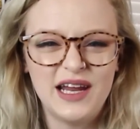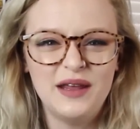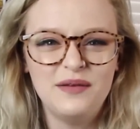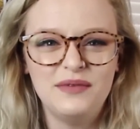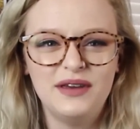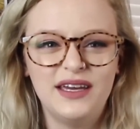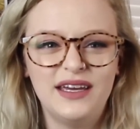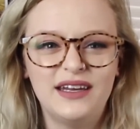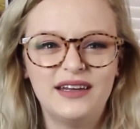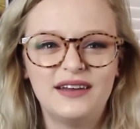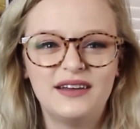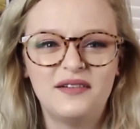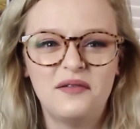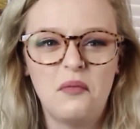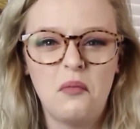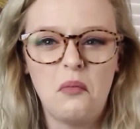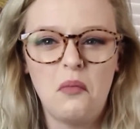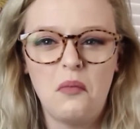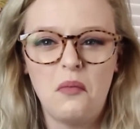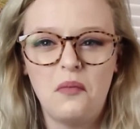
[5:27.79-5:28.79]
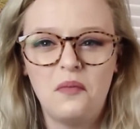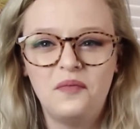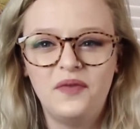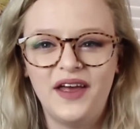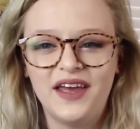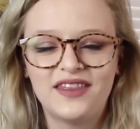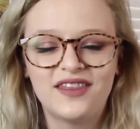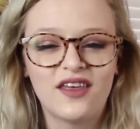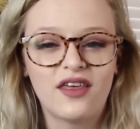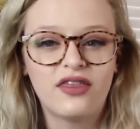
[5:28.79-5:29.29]
kind of mean
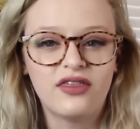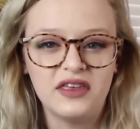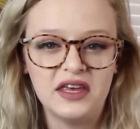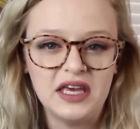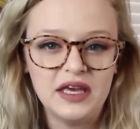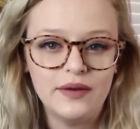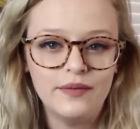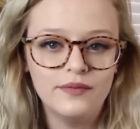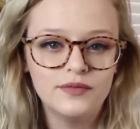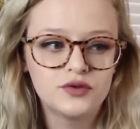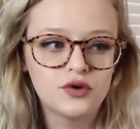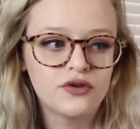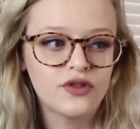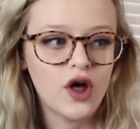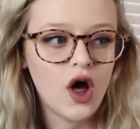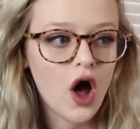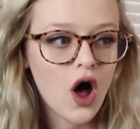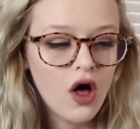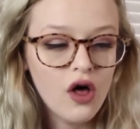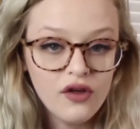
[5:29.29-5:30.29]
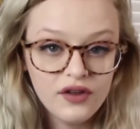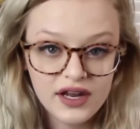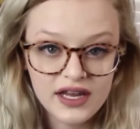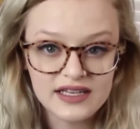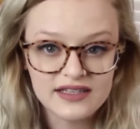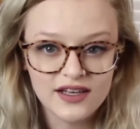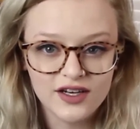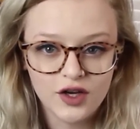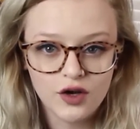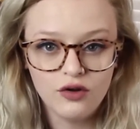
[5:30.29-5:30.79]
like the themes or the
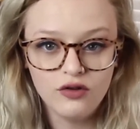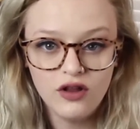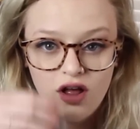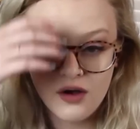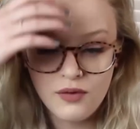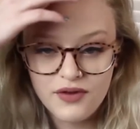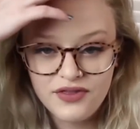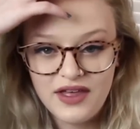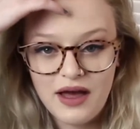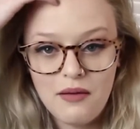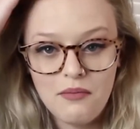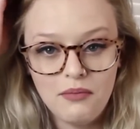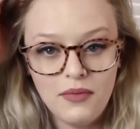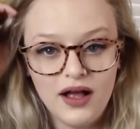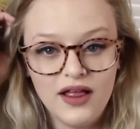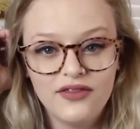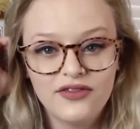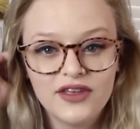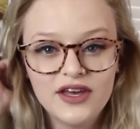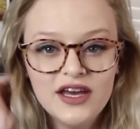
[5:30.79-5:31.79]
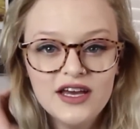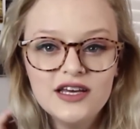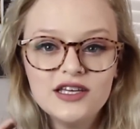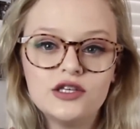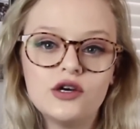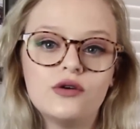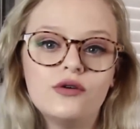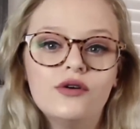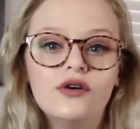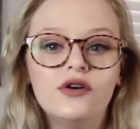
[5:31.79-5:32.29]
holidays that go along with that month.
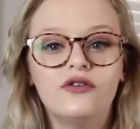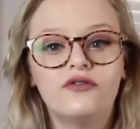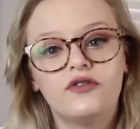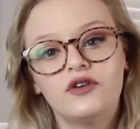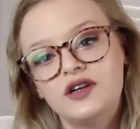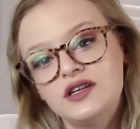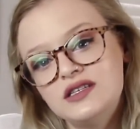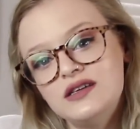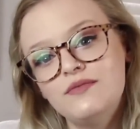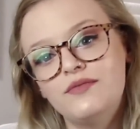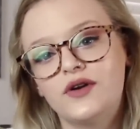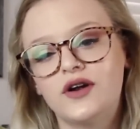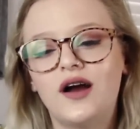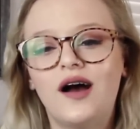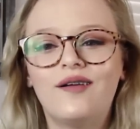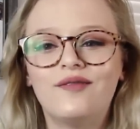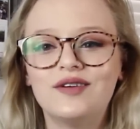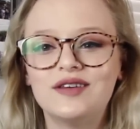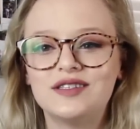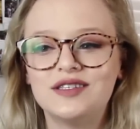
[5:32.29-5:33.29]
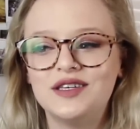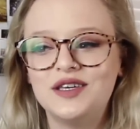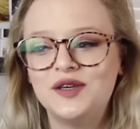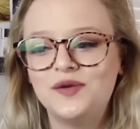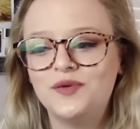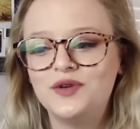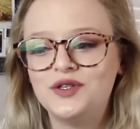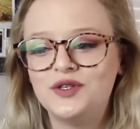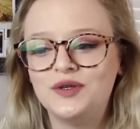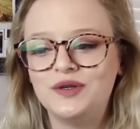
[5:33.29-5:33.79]
So for December, obviously
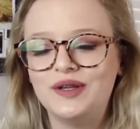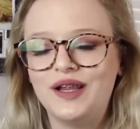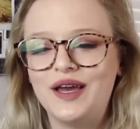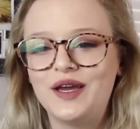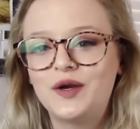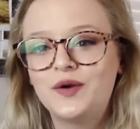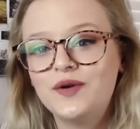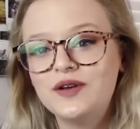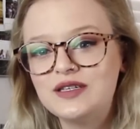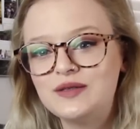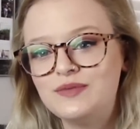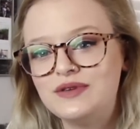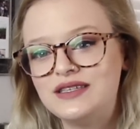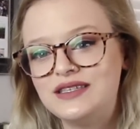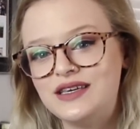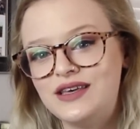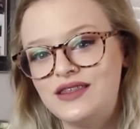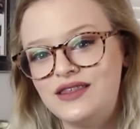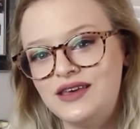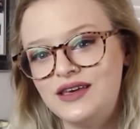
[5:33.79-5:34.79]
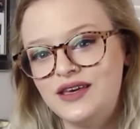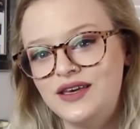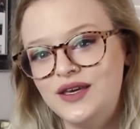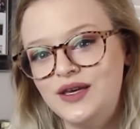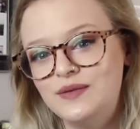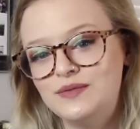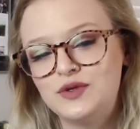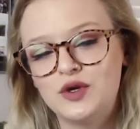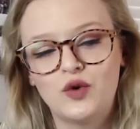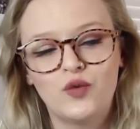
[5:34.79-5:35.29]
you would do like Christmassy
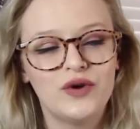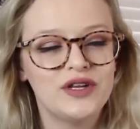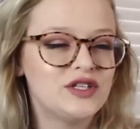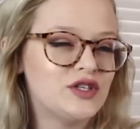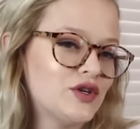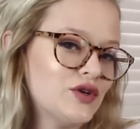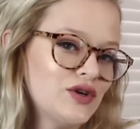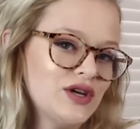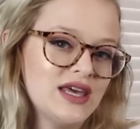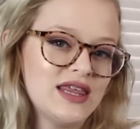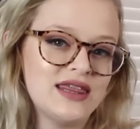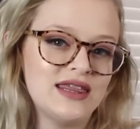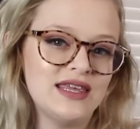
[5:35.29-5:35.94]
themes or wintry